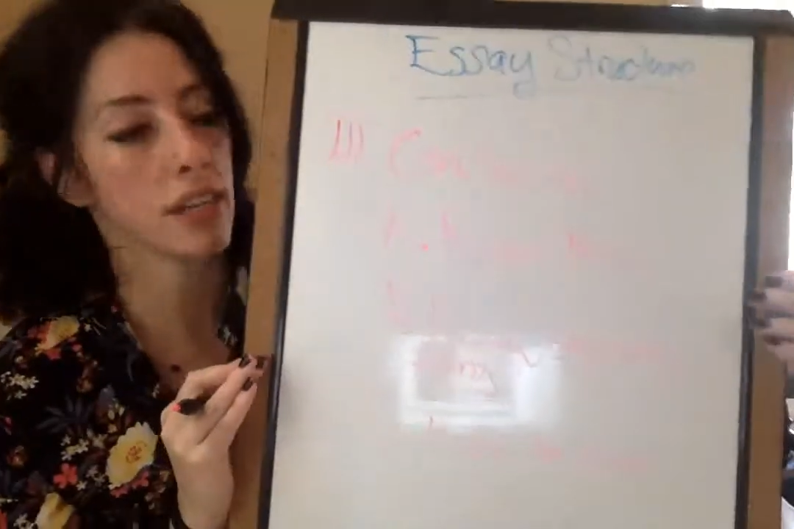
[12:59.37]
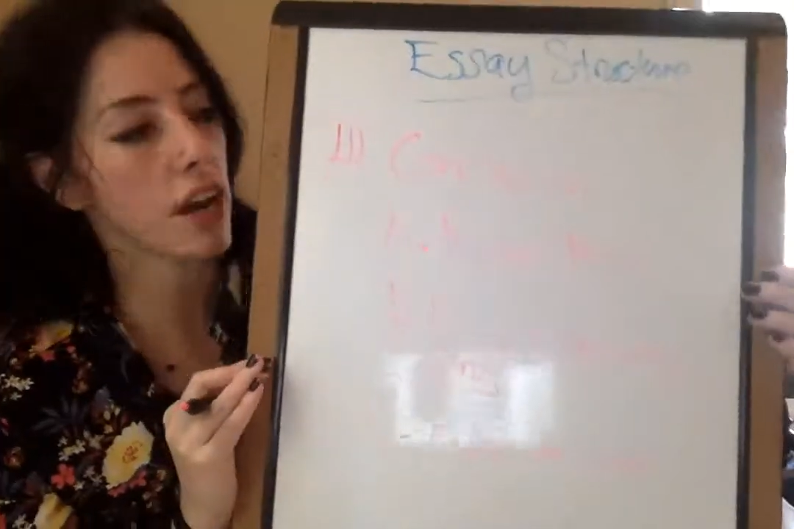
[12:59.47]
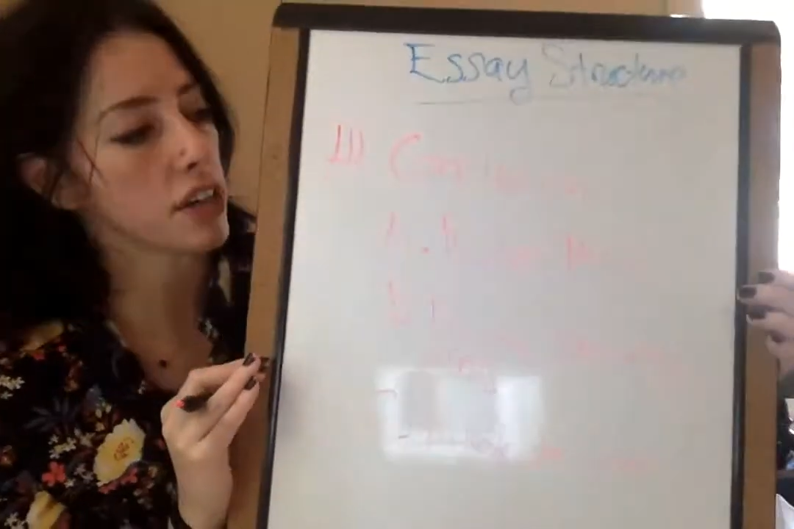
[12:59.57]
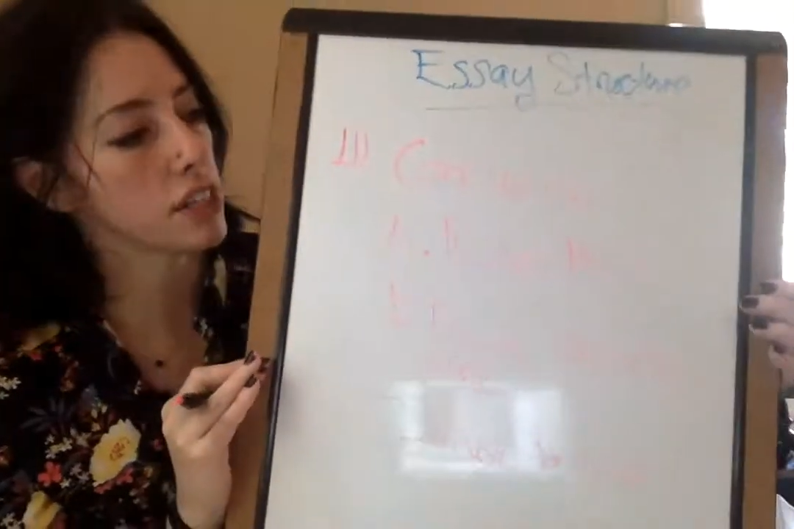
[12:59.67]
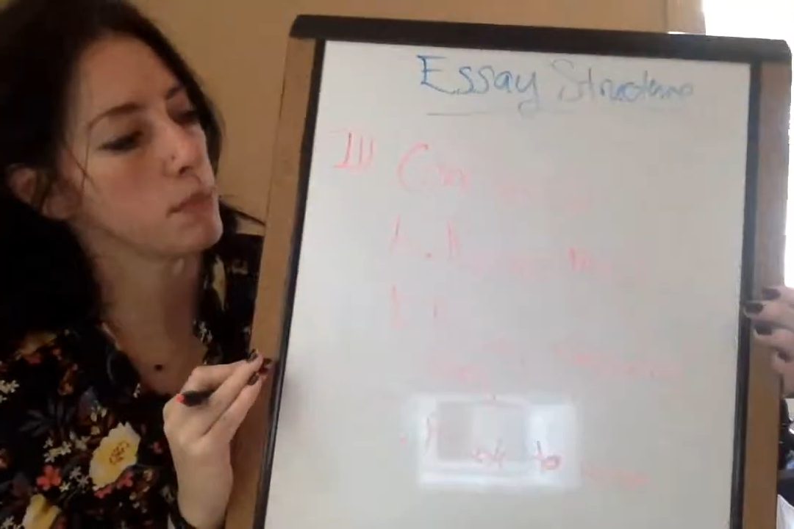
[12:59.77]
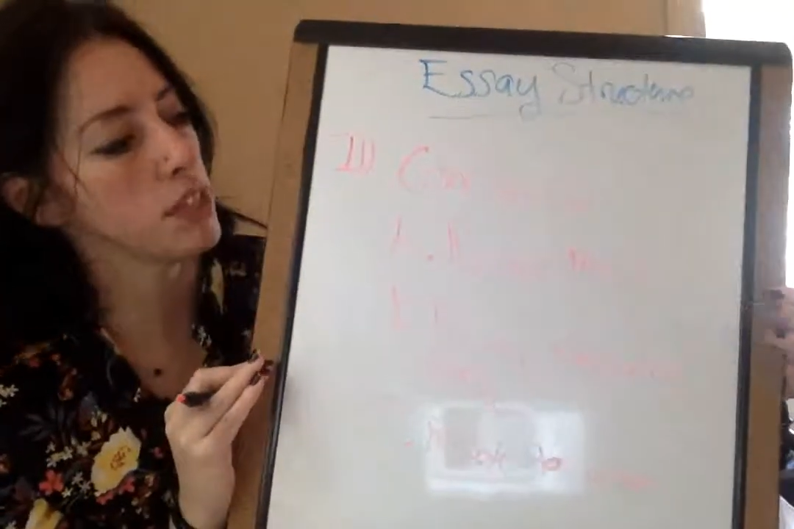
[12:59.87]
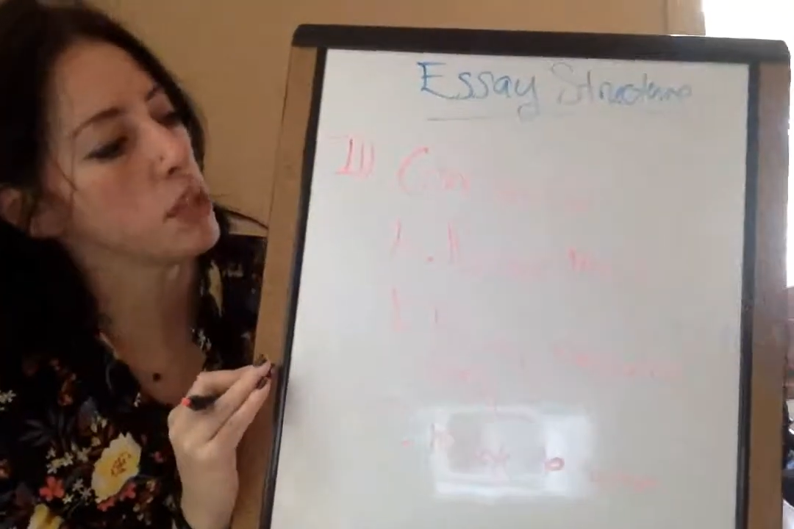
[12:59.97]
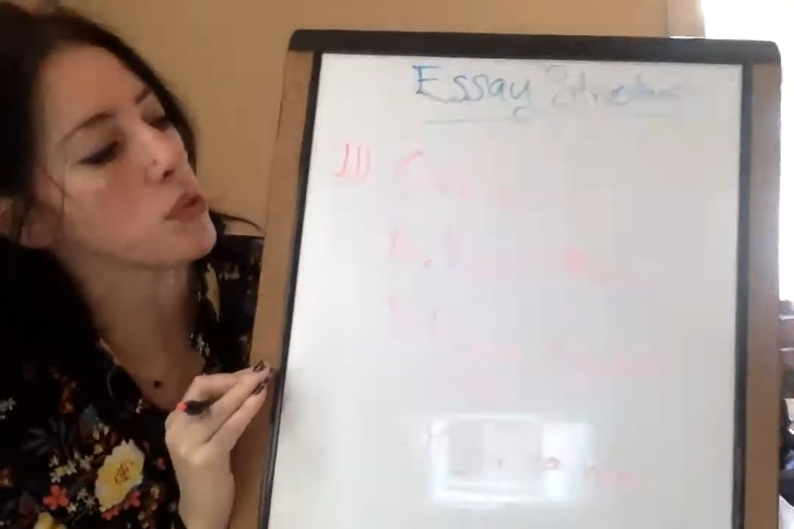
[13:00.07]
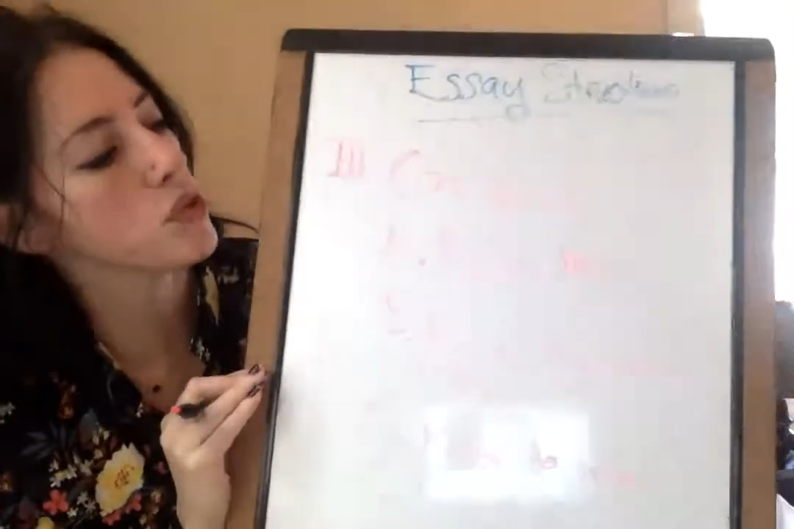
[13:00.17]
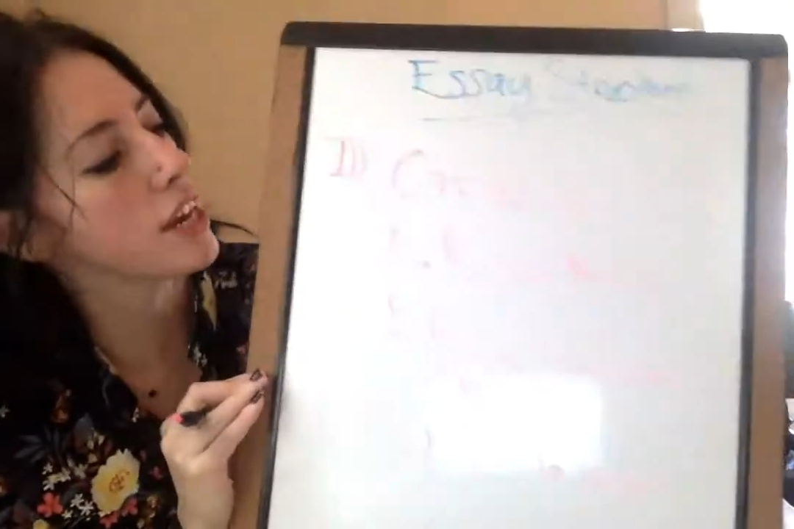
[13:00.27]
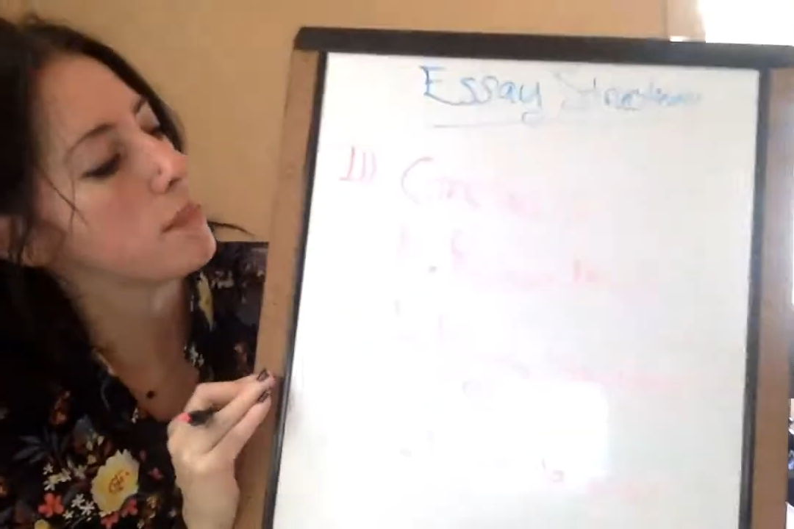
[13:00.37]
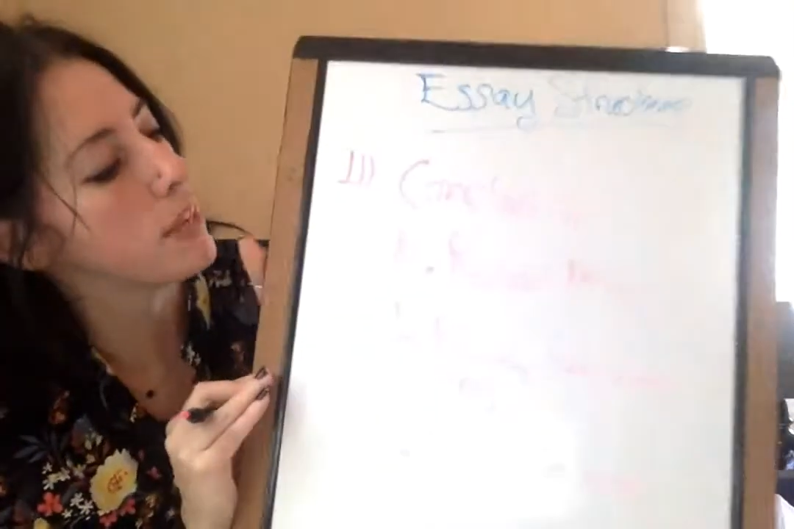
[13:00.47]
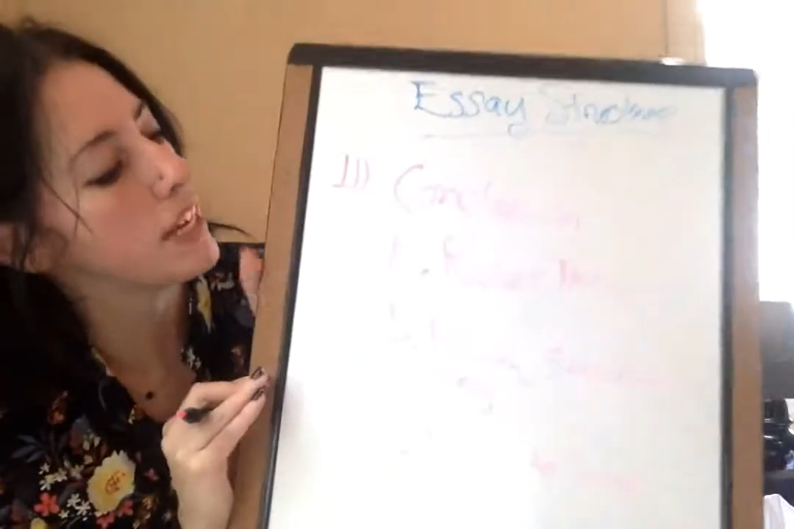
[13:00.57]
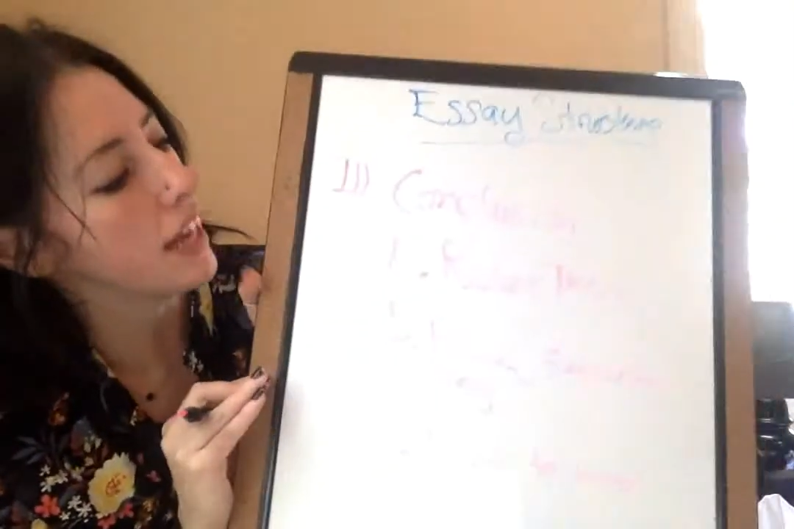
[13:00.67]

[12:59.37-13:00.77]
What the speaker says: argument you were trying to make